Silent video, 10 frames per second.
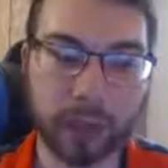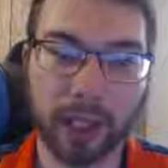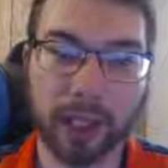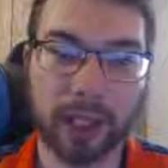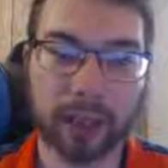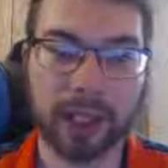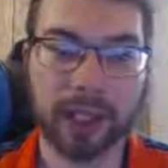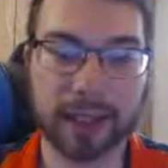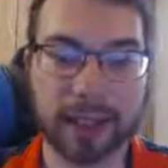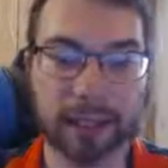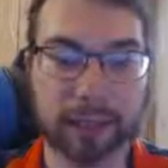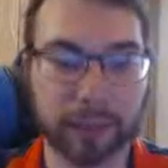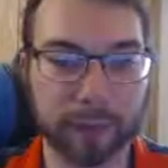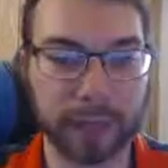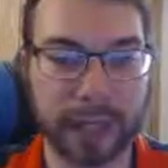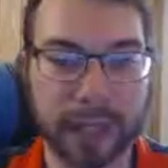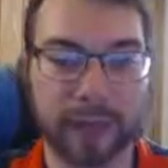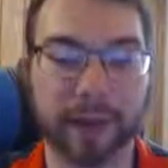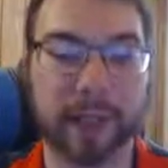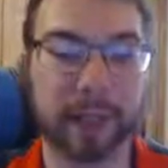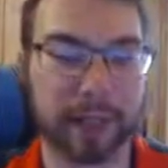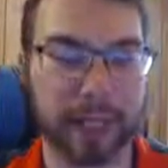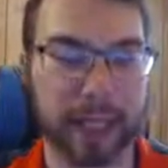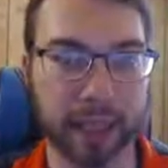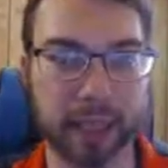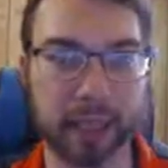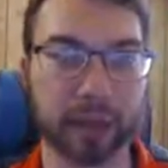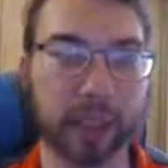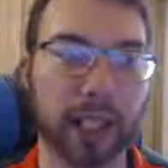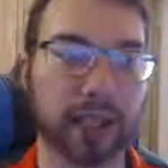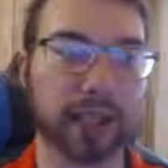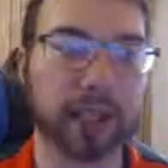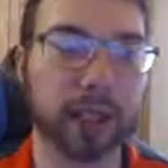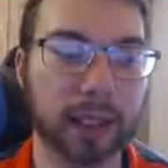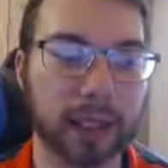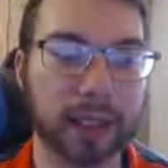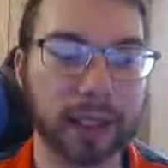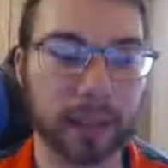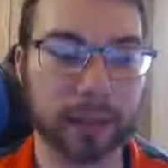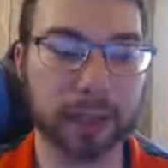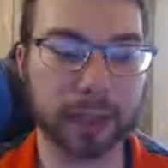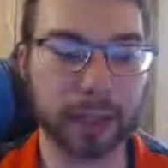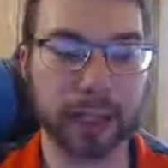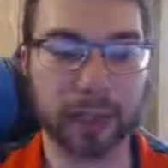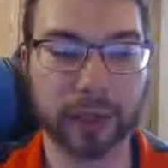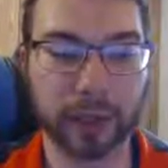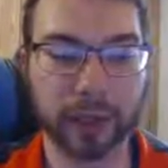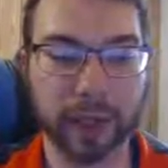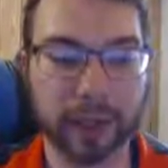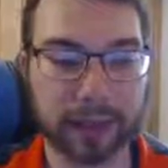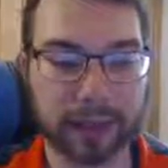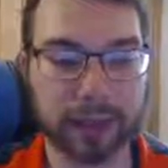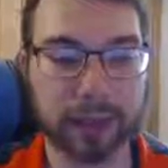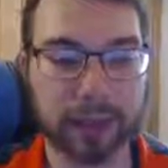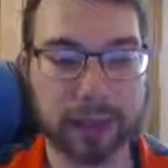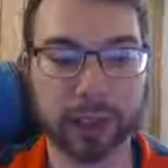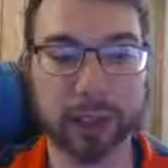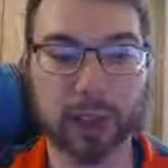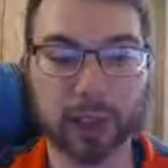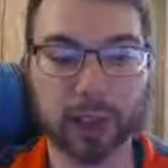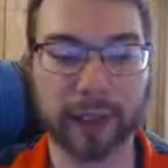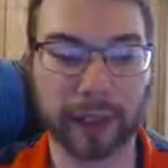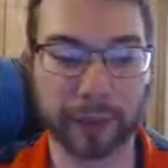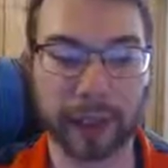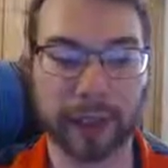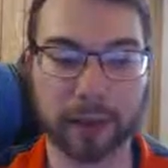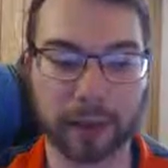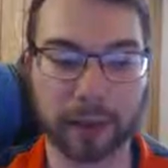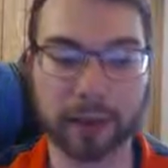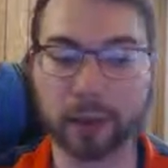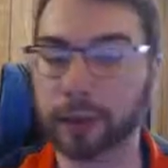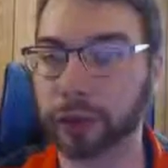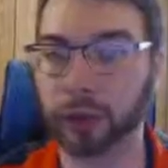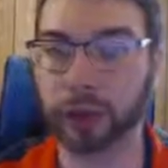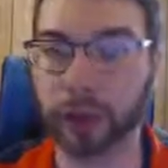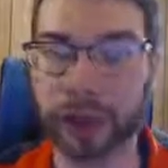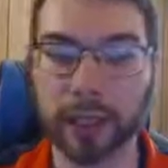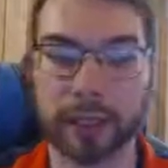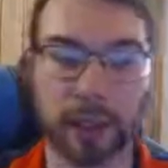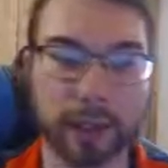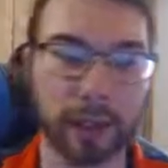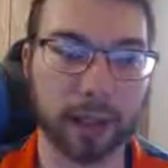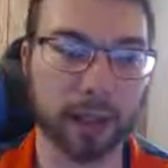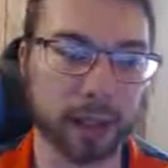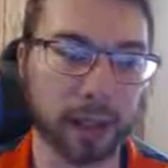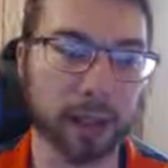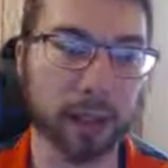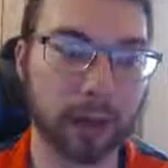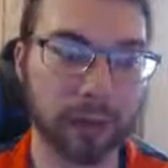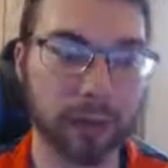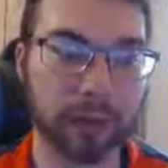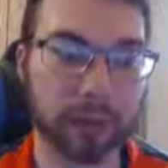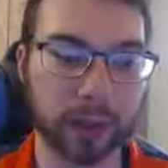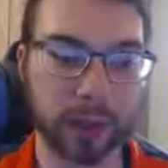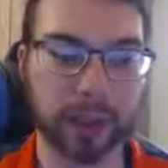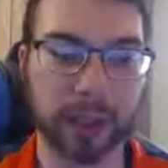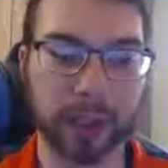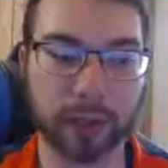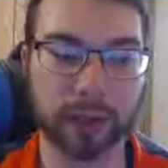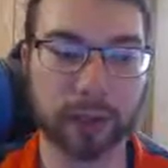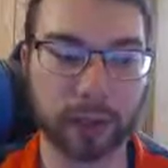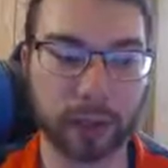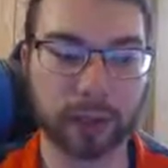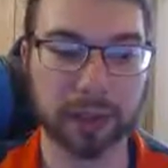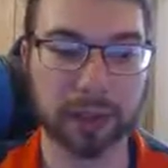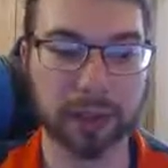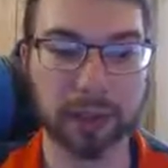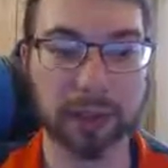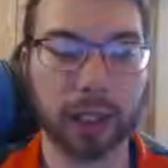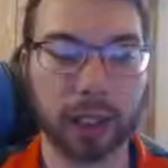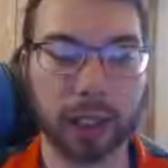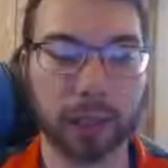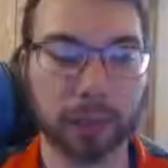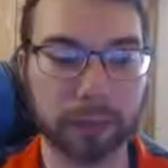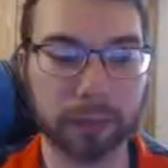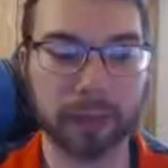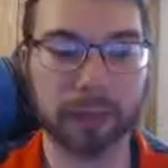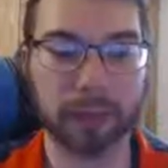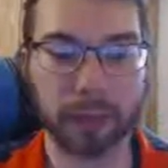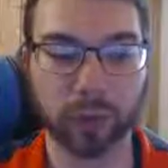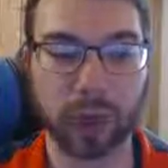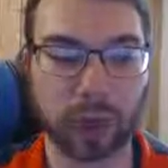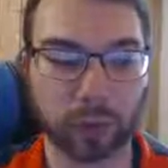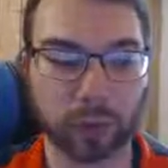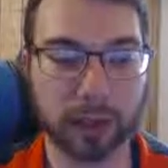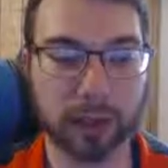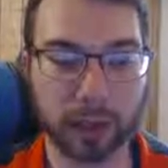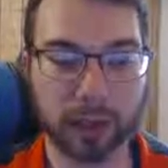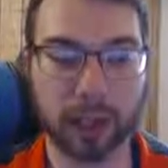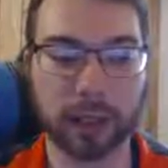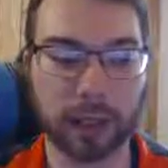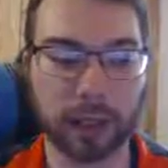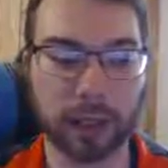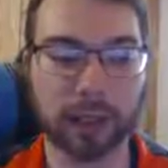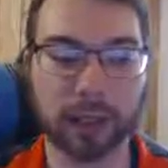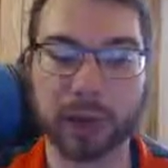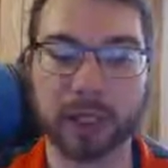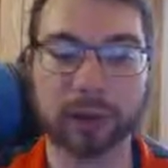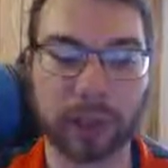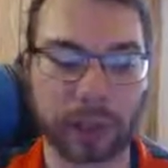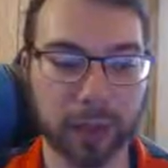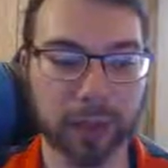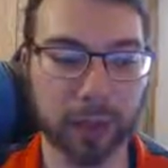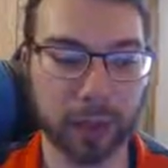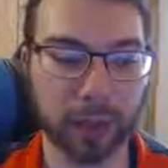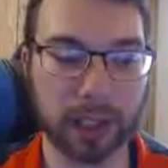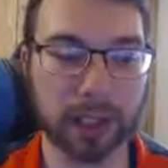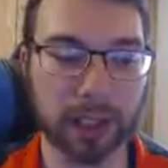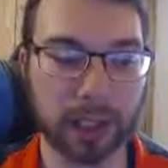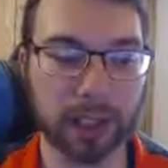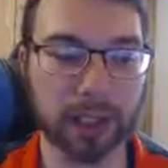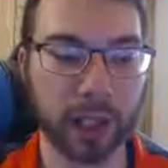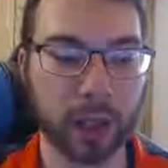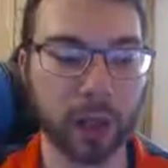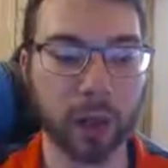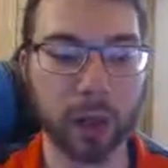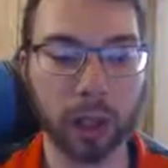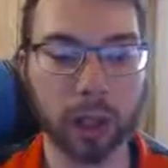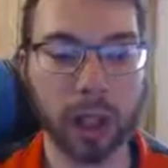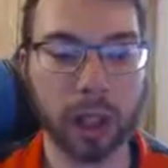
And this is kind of how the deck synergizes. And then you get 3 effects. You can target a face-up card on the field, destroy it. Very powerful for just dealing with some of the monsters. Target 1 rock-type monster in your graveyard, special summon it in defense. Or